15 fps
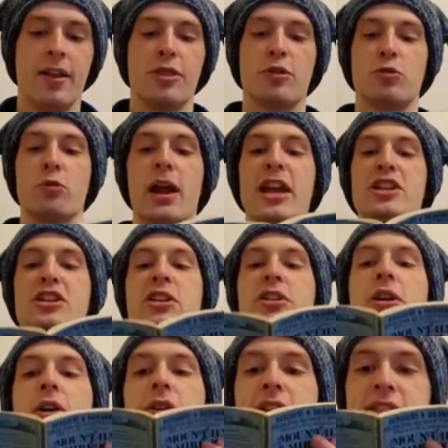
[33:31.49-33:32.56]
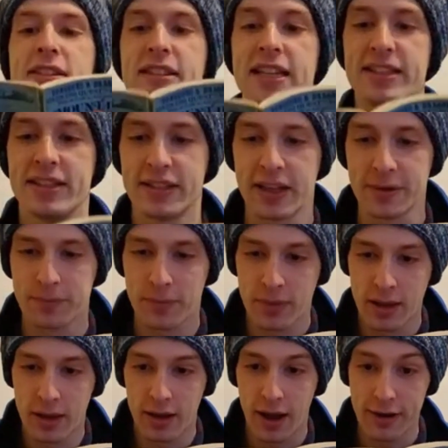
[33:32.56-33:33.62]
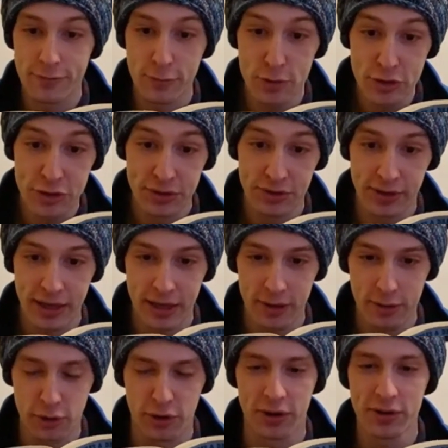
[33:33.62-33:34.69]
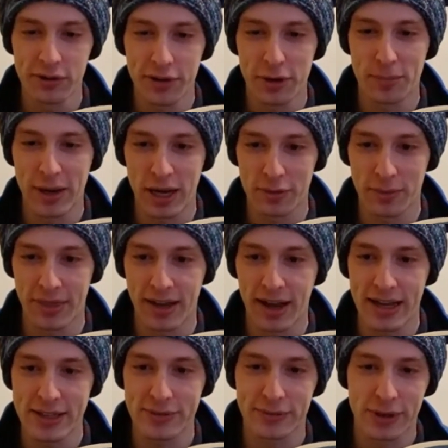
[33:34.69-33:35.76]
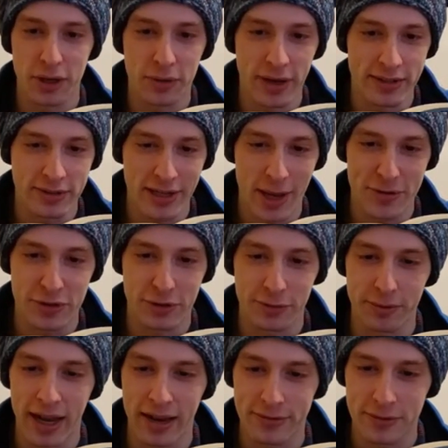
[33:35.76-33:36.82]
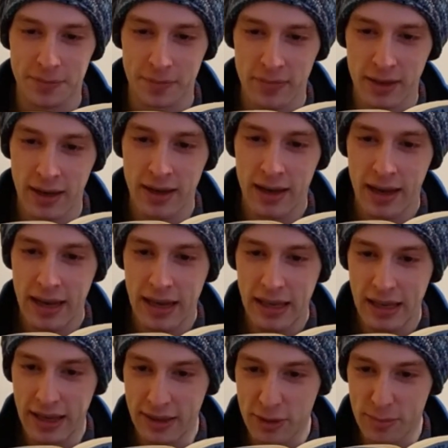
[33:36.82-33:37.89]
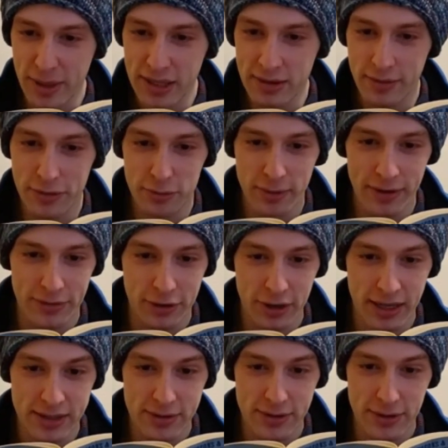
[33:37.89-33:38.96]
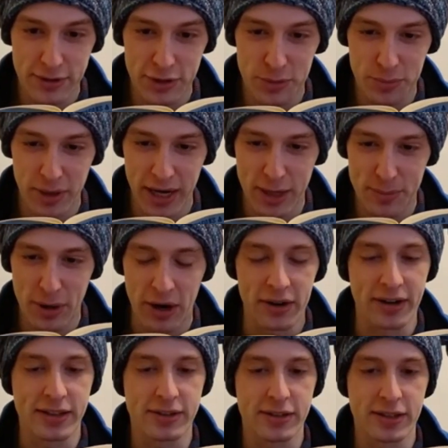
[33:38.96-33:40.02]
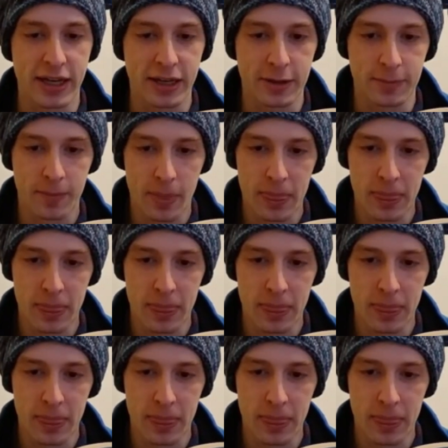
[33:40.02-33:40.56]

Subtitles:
The raging current seizes it. Unfortunately, your earlier bout with the ice floe has damaged the raft. In the middle of the river, it starts to break apart and sink.